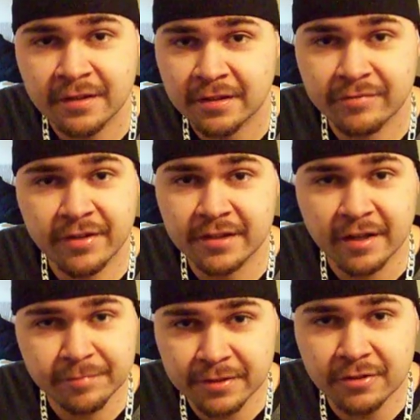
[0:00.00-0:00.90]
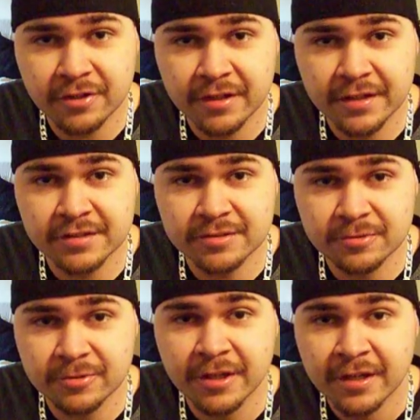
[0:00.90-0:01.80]
In fact, I've been looking
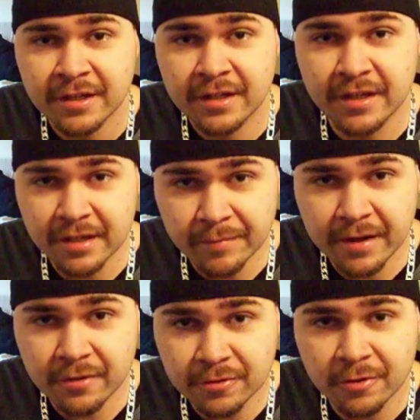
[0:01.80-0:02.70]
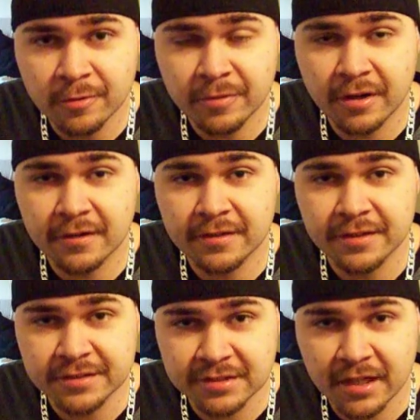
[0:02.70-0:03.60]
into getting my own home garden
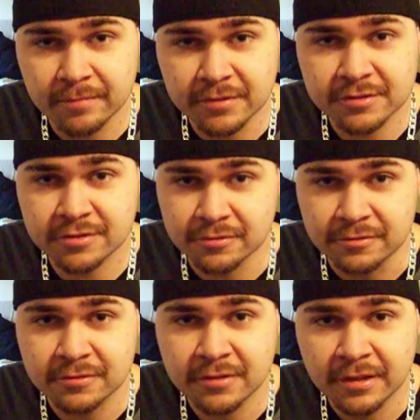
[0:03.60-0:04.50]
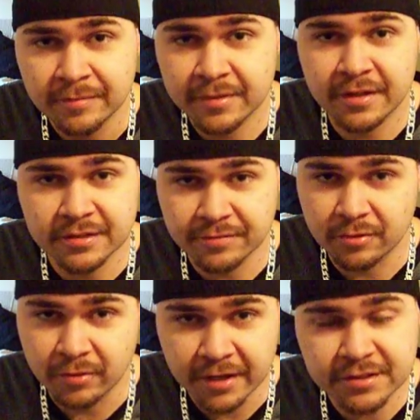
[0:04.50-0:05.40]
established soon because of the
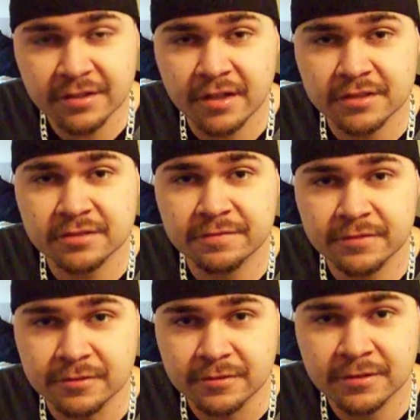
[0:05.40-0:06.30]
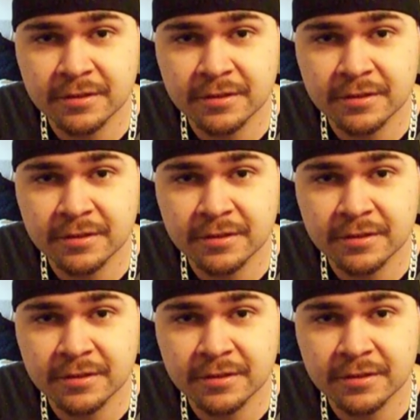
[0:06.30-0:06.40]
rising cost of food.